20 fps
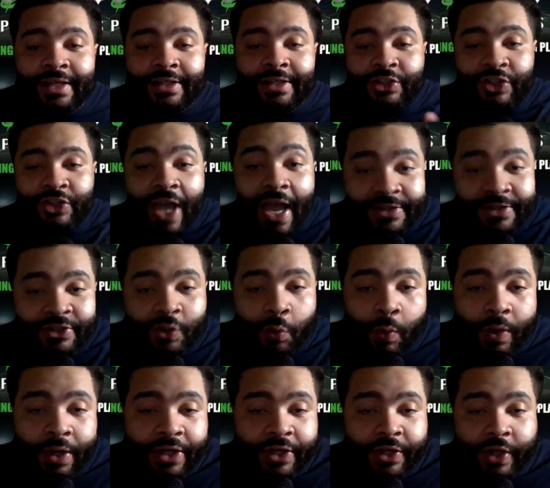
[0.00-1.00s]
Jets to
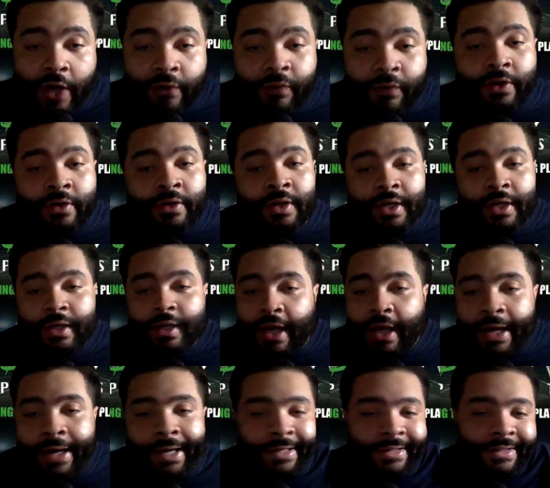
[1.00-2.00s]
win the cover.
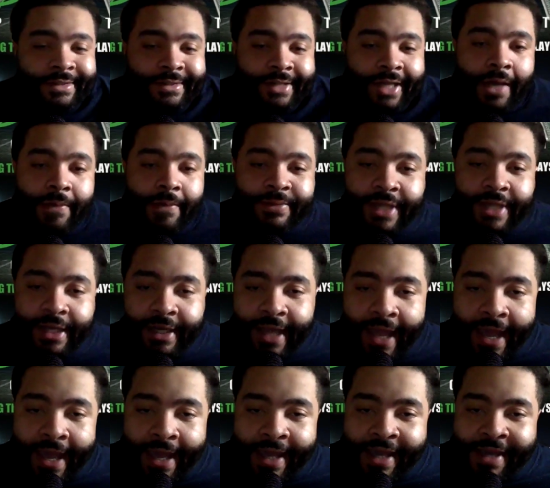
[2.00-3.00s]
Just to upset a
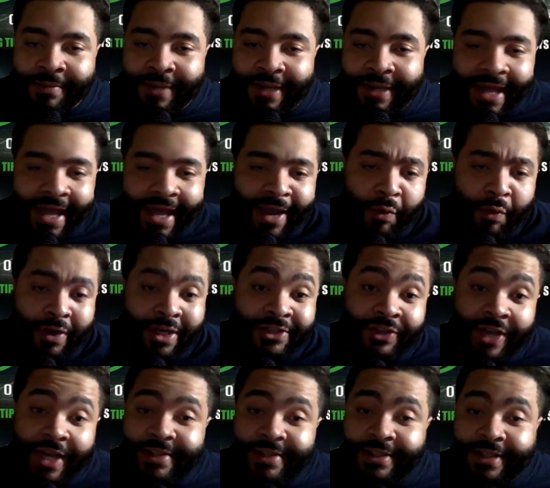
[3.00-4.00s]
game where the
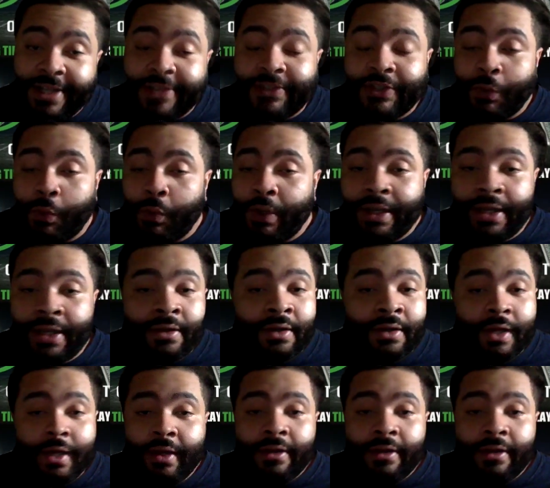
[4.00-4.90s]
Jets needs to win.